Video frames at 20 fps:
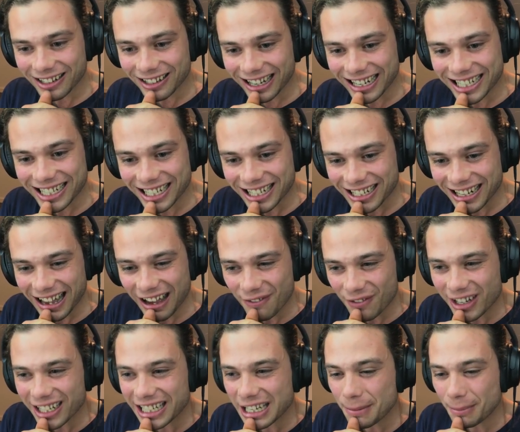I didn't have
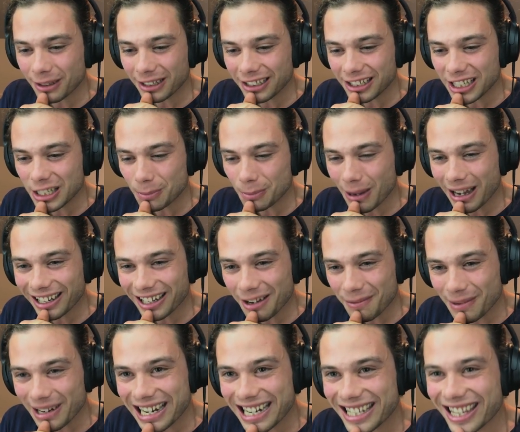any abilities back
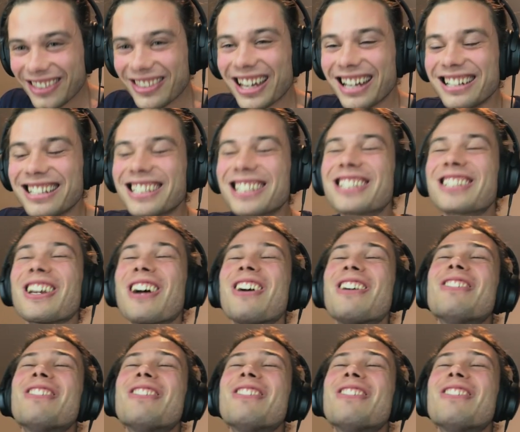up either. That is so